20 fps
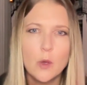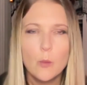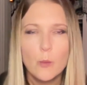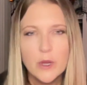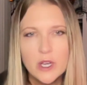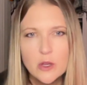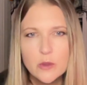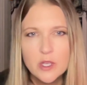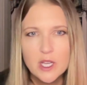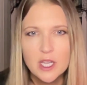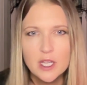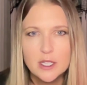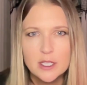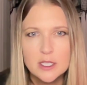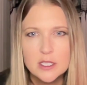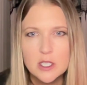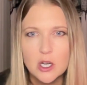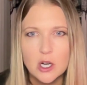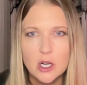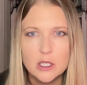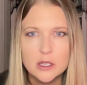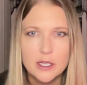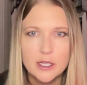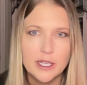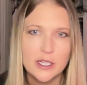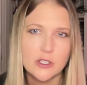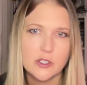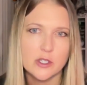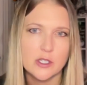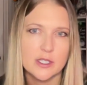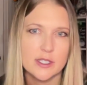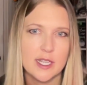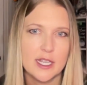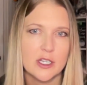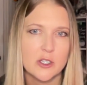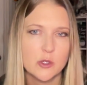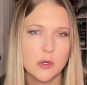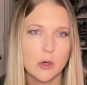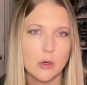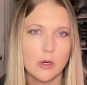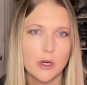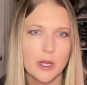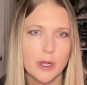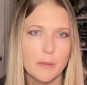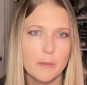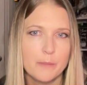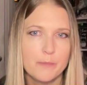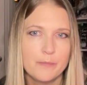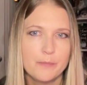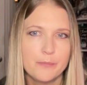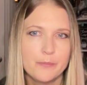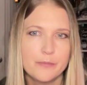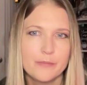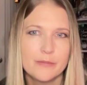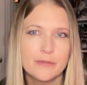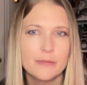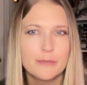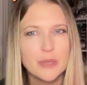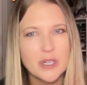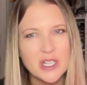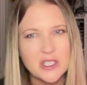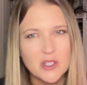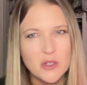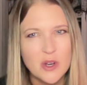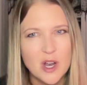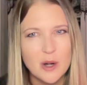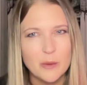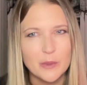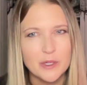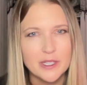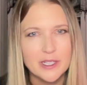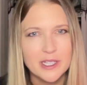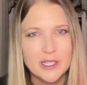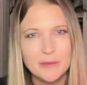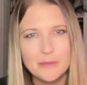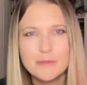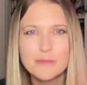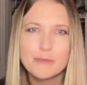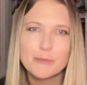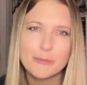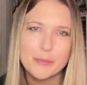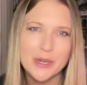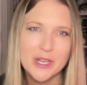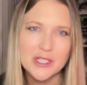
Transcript: We know the killings are linked to the sanatorium, but also not really, but